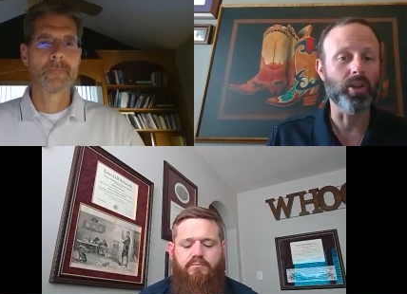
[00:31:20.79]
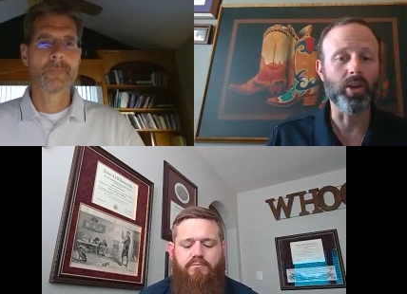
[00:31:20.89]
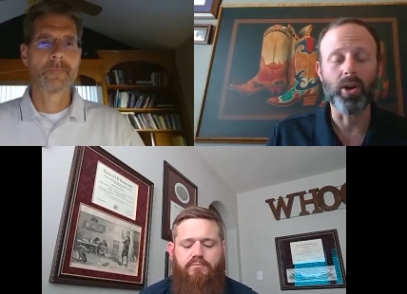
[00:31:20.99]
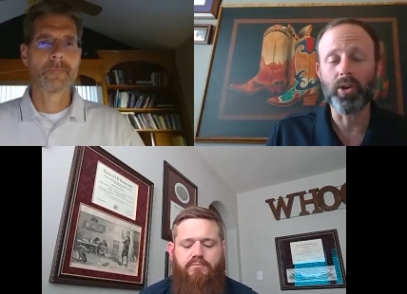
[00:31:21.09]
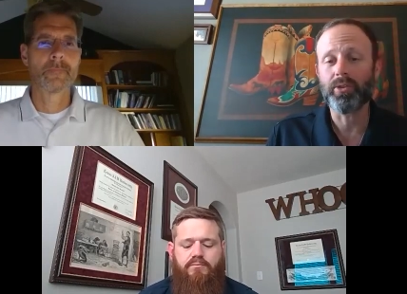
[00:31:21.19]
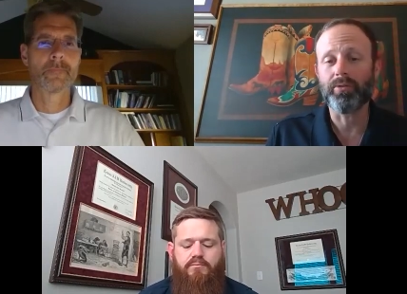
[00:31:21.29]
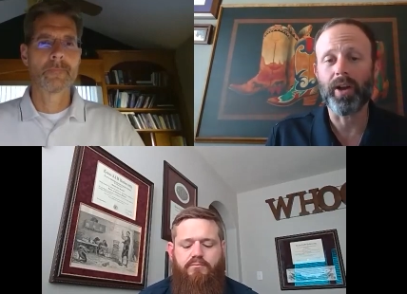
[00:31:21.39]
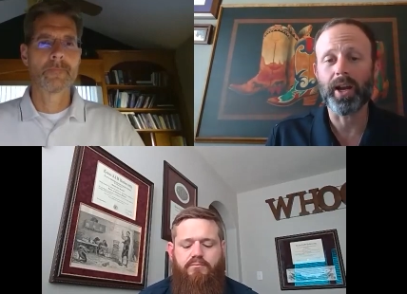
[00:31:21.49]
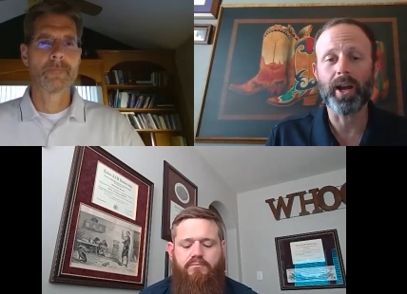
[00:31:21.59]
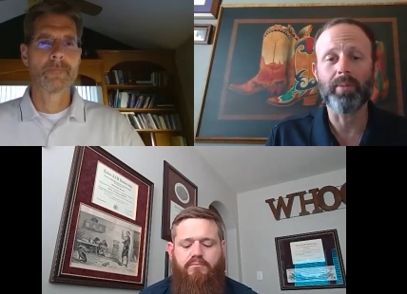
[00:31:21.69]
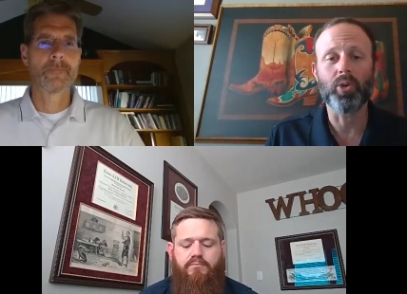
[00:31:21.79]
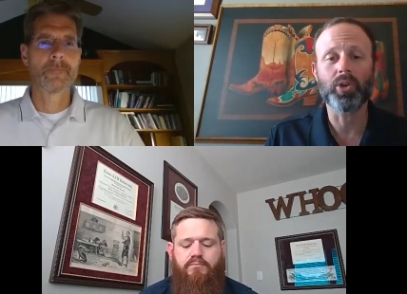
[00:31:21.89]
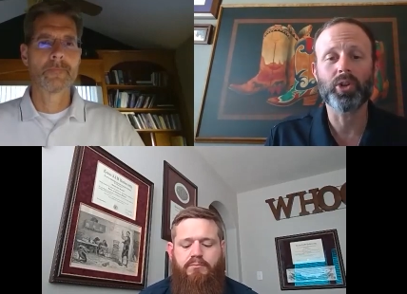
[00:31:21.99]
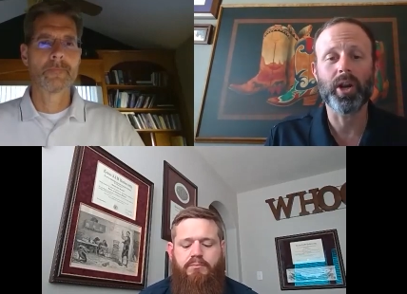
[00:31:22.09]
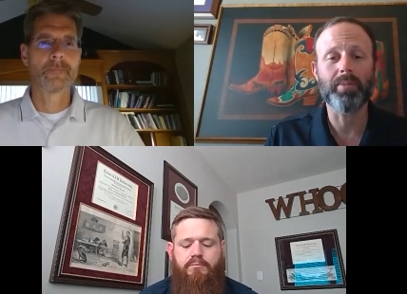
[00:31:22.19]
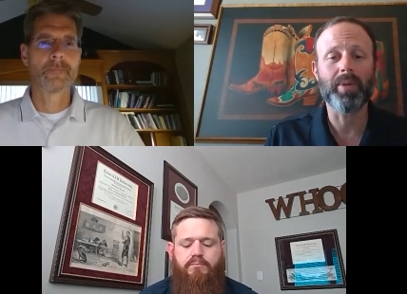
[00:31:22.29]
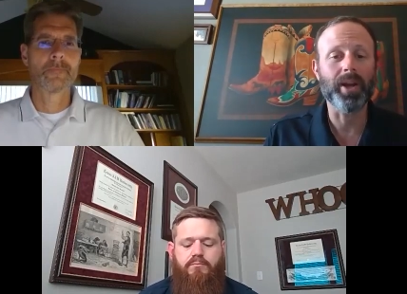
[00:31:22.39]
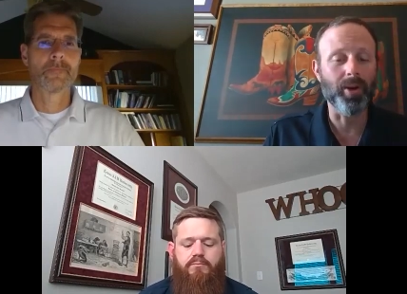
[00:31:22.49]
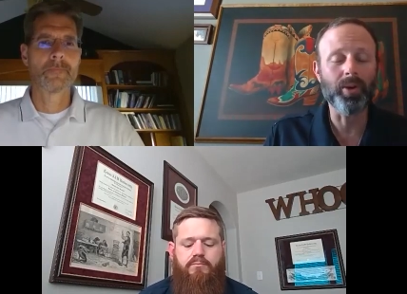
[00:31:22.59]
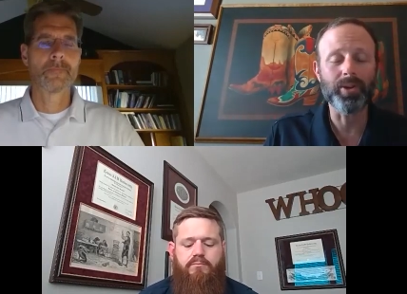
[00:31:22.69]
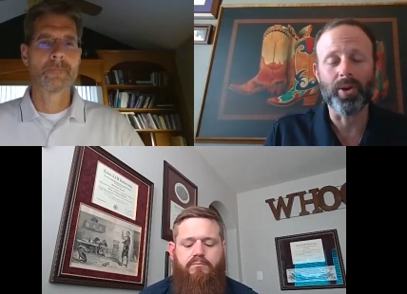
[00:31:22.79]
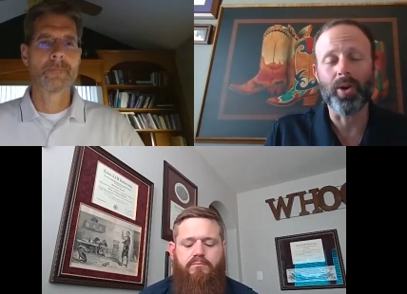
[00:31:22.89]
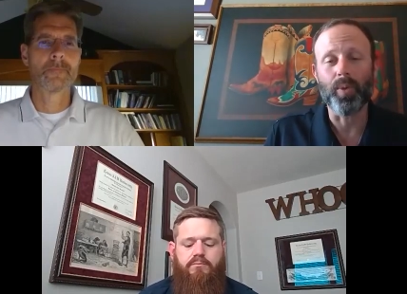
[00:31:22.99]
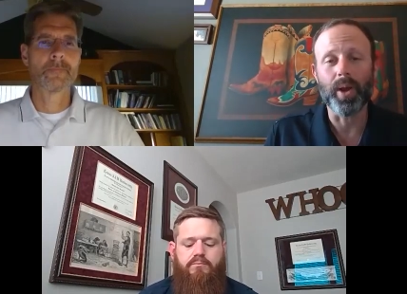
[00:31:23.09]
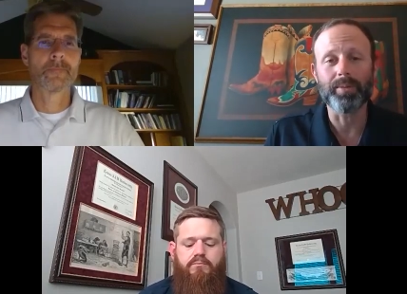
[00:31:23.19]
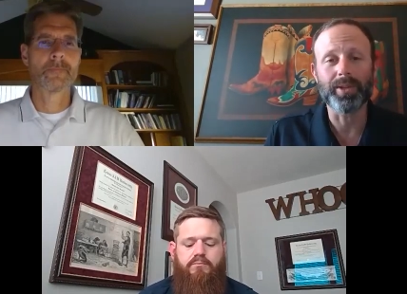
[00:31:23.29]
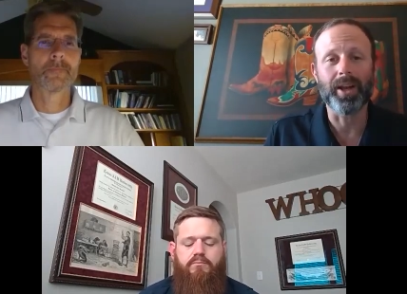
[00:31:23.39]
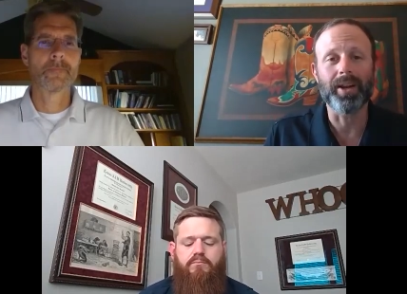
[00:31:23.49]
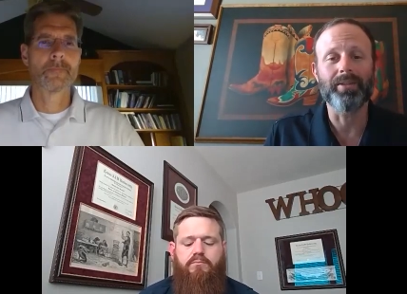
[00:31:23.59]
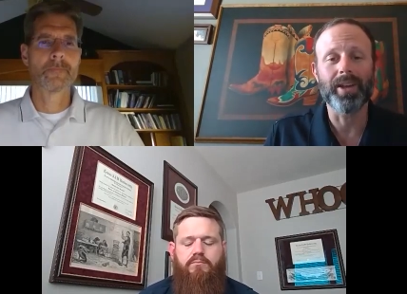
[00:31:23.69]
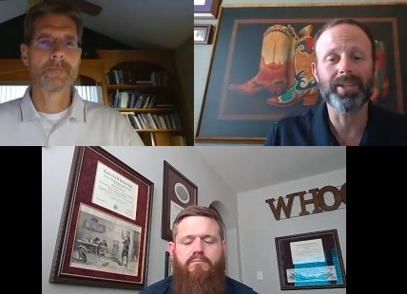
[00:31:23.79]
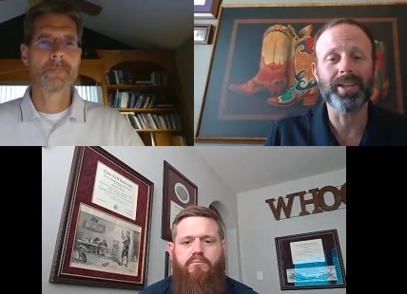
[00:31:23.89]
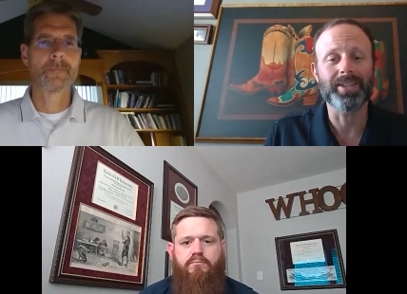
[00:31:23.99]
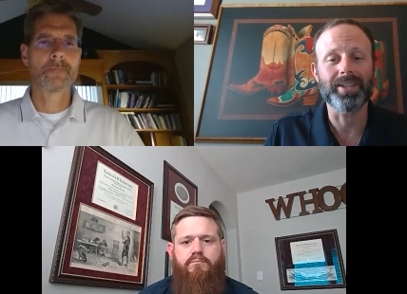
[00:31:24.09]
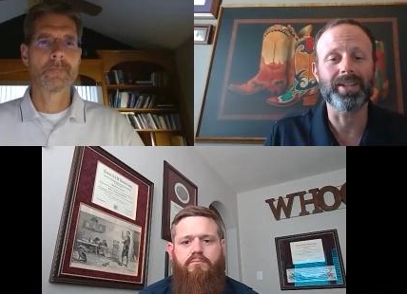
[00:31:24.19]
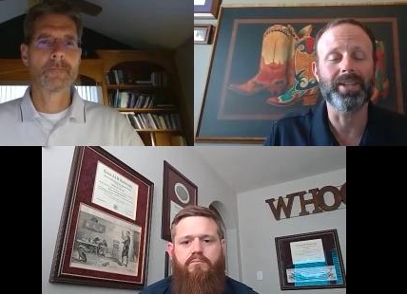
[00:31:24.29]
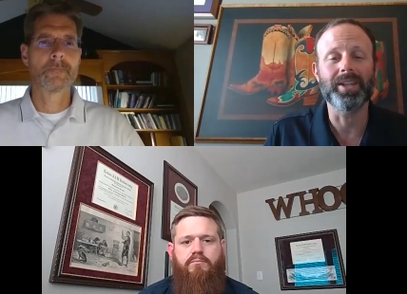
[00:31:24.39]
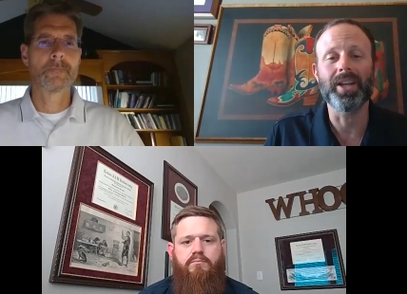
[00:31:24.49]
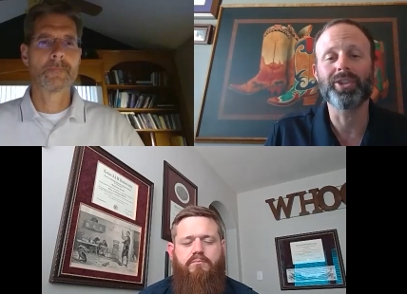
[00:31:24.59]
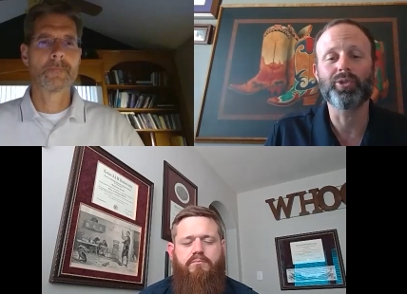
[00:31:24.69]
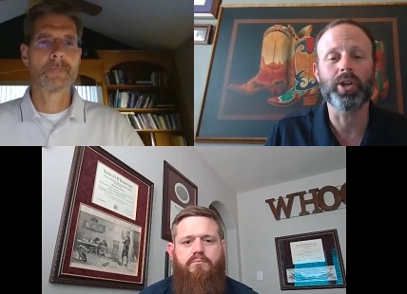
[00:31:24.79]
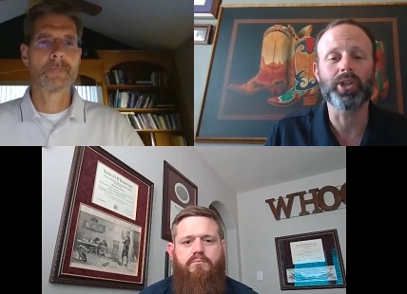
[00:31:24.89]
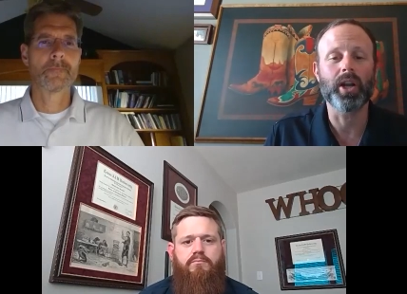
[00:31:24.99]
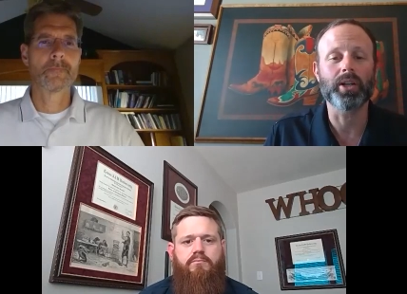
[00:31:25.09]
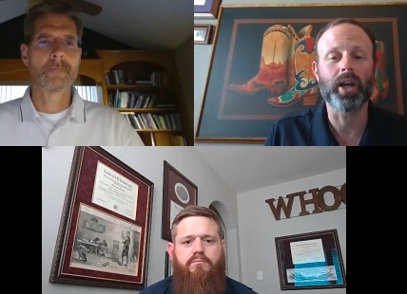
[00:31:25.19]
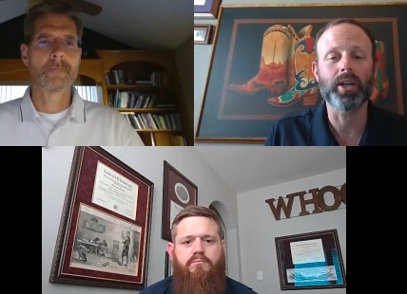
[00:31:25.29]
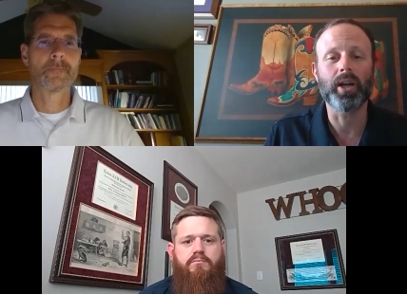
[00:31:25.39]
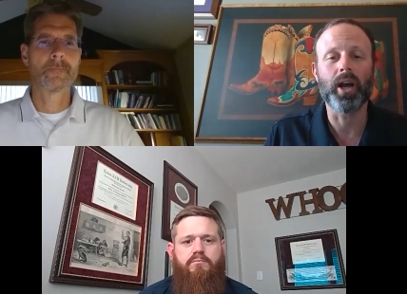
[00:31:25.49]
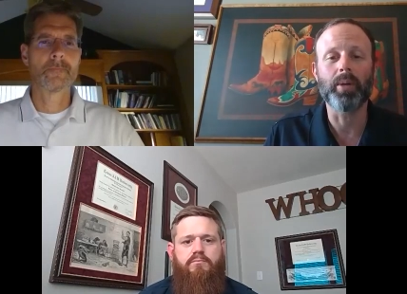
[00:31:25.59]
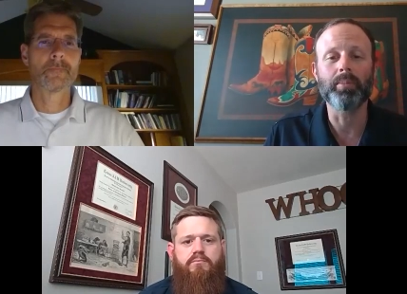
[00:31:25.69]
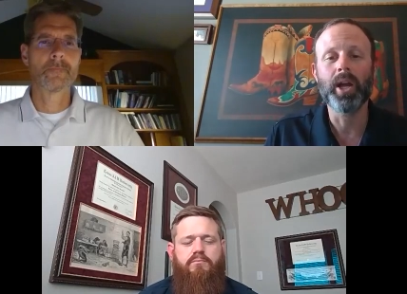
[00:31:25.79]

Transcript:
Speaker 1: You can also find out more training by going to our website of sset.swagelok.com.